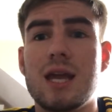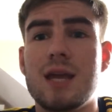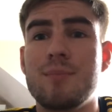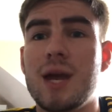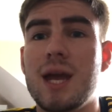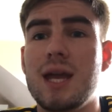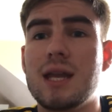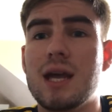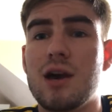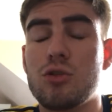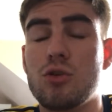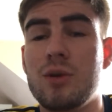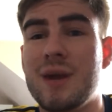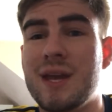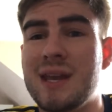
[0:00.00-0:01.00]
I
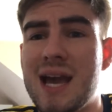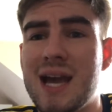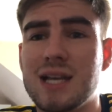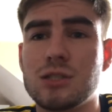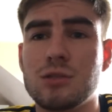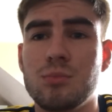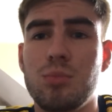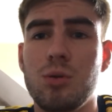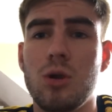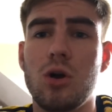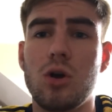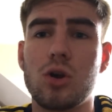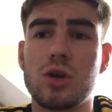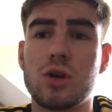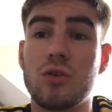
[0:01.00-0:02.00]
thought he made an excellent
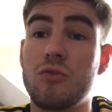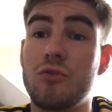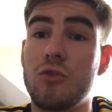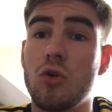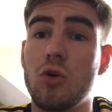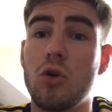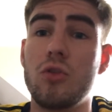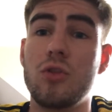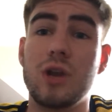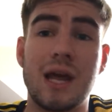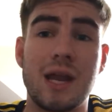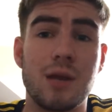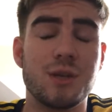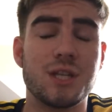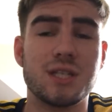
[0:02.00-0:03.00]
block for the
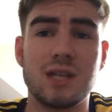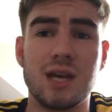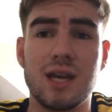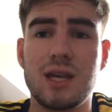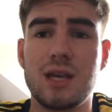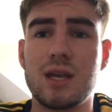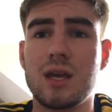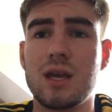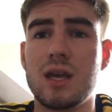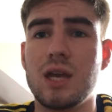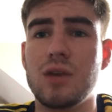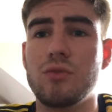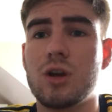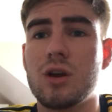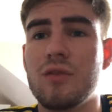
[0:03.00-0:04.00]
Leno mistake.
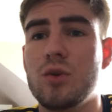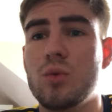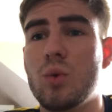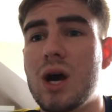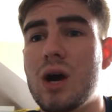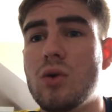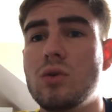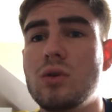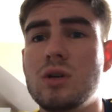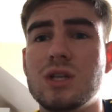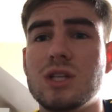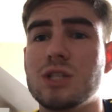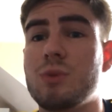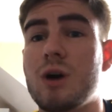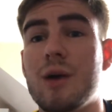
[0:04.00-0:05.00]
He recovered well,
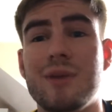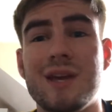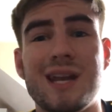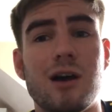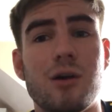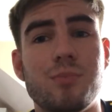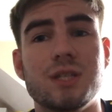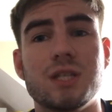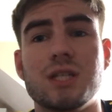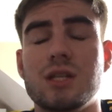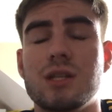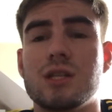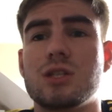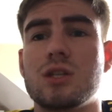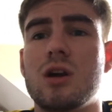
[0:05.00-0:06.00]
despite being out of position
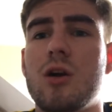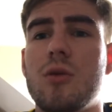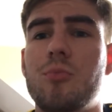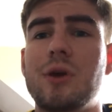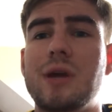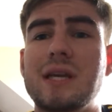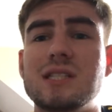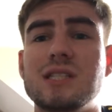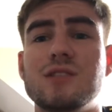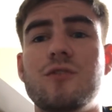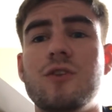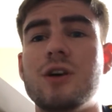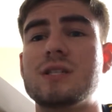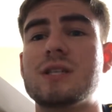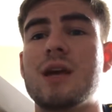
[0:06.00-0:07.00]
at the start, but it's his
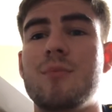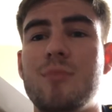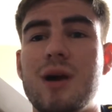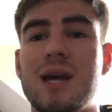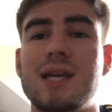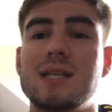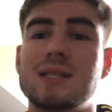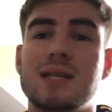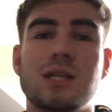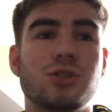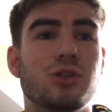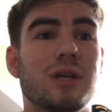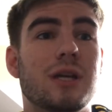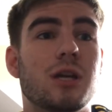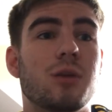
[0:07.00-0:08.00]
first game back. He's
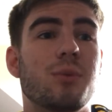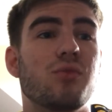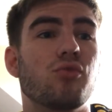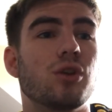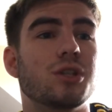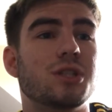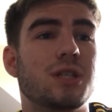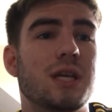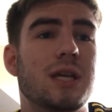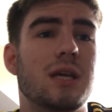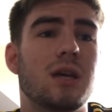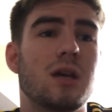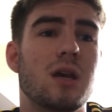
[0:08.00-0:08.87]
naturally going to be rusty.